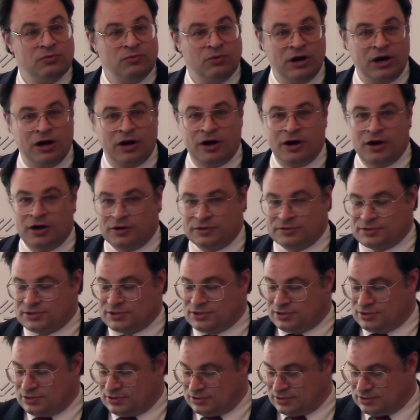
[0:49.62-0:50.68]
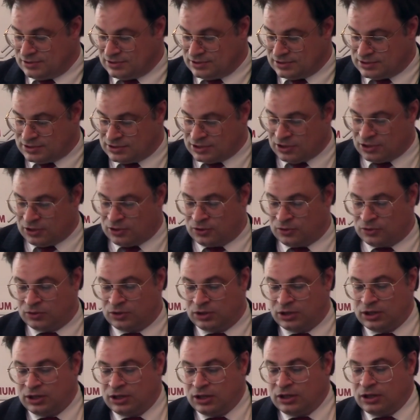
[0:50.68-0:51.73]
rare earths.
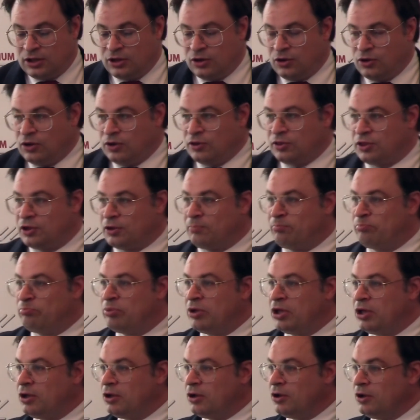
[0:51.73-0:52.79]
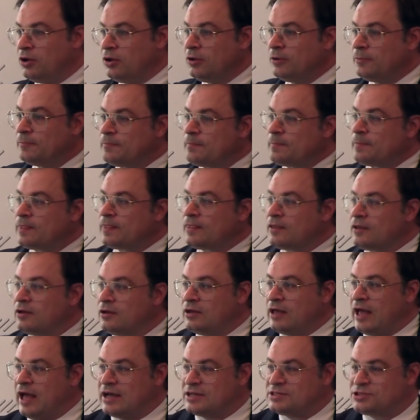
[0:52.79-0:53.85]
So the bill,
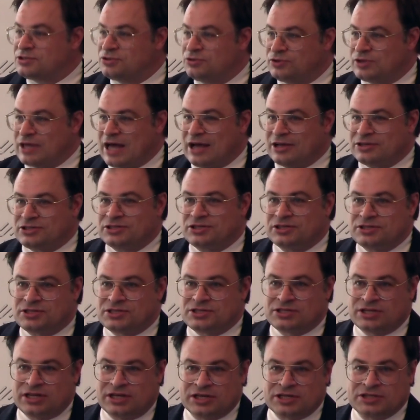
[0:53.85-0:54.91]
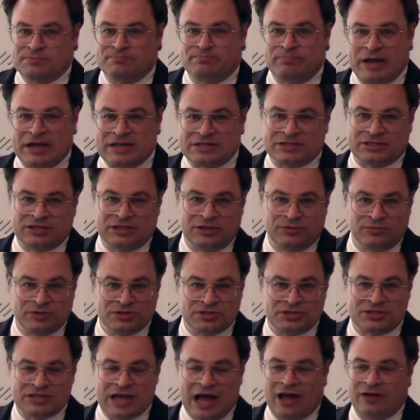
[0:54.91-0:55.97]
S 2006, basically
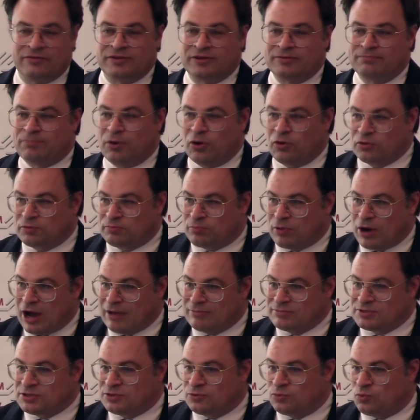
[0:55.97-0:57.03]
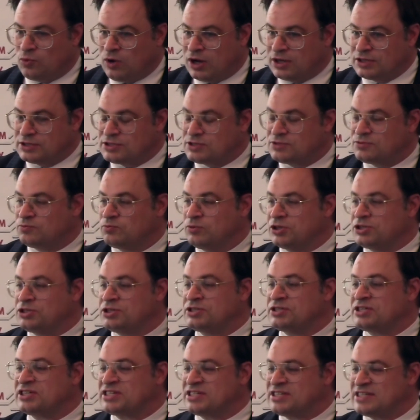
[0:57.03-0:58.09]
was solving both problems at once,
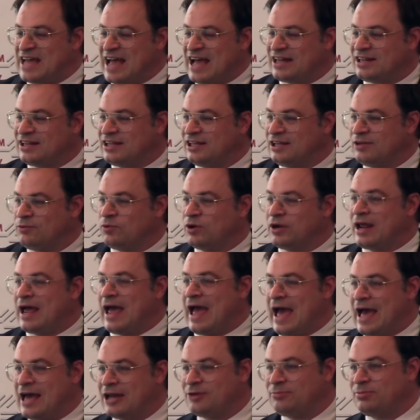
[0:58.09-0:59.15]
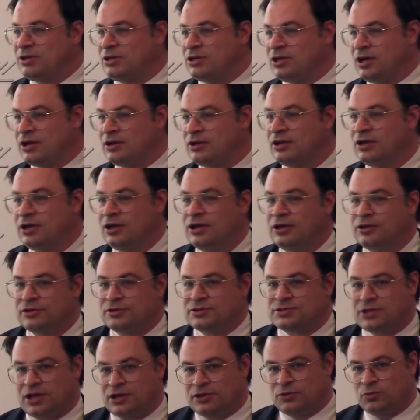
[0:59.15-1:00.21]
which is exactly what had to be done.
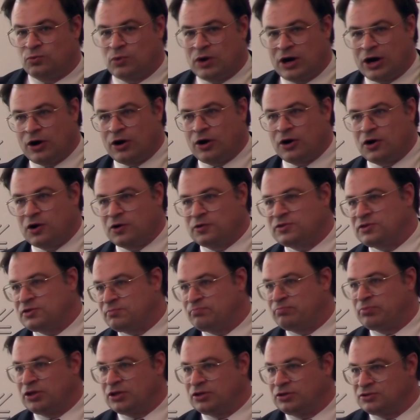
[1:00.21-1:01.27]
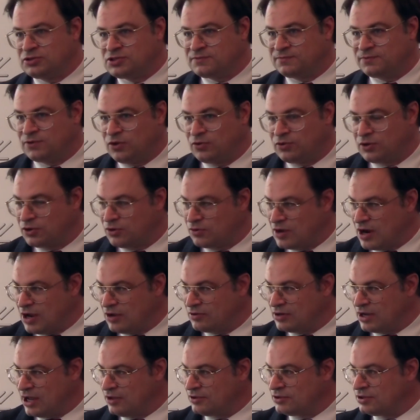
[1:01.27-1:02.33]
There's other rare earth bills floating
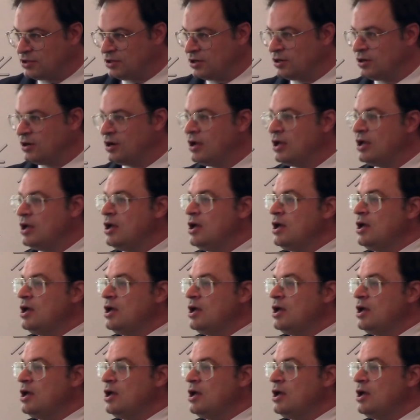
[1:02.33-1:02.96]
around out there,